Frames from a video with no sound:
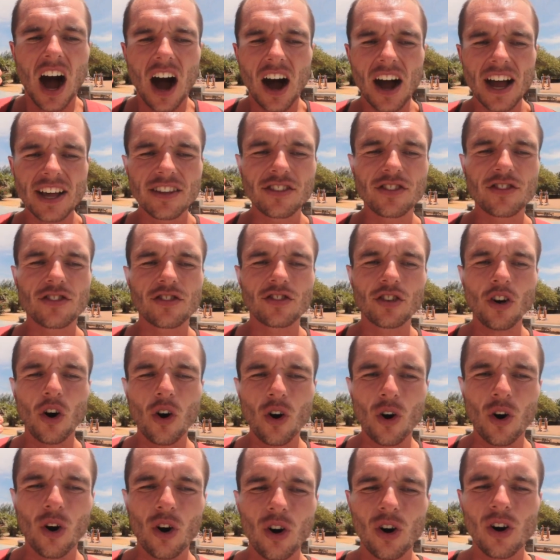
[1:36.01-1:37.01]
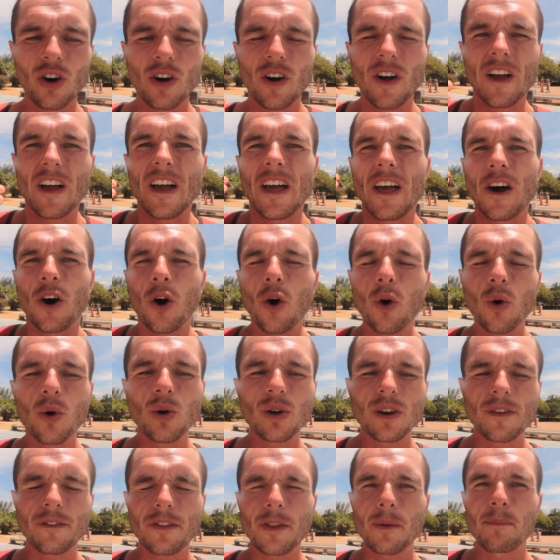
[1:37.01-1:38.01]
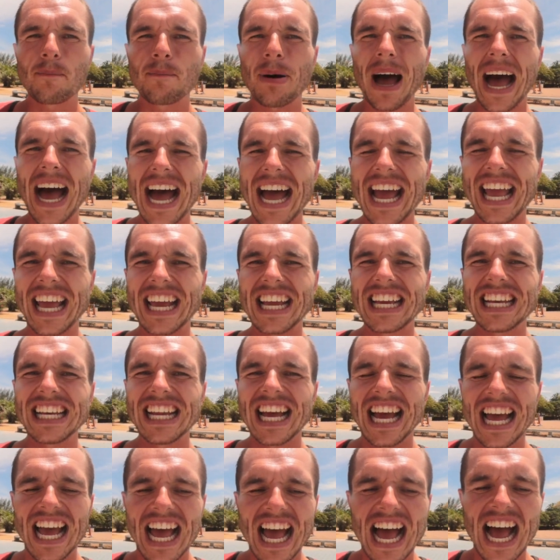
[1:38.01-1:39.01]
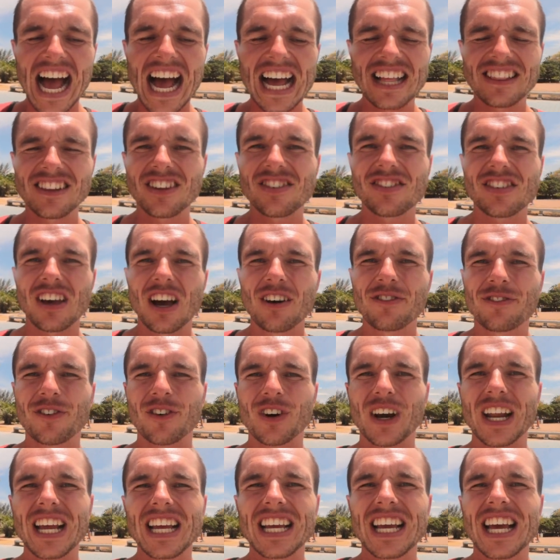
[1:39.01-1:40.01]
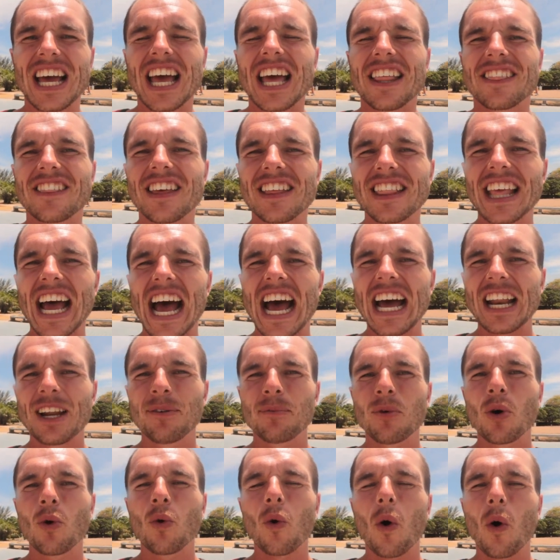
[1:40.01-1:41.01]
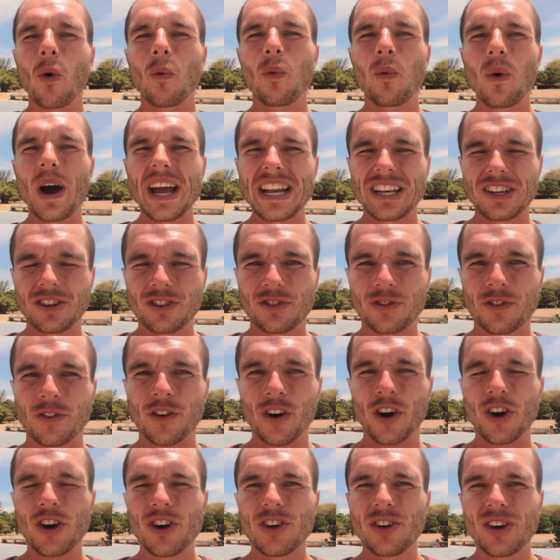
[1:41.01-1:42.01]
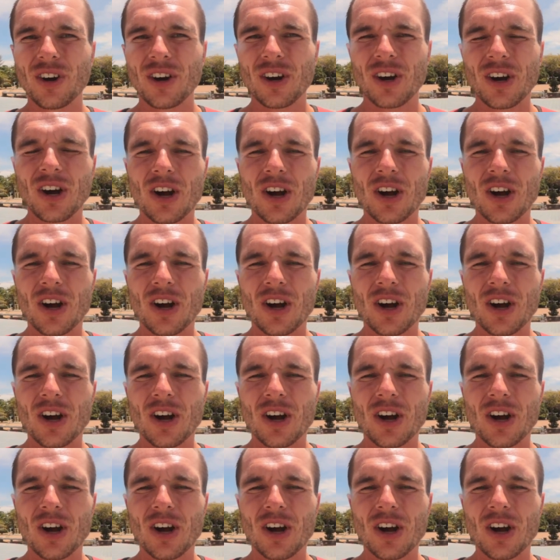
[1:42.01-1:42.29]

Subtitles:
I saw all of the pain and the suffering that the animal went through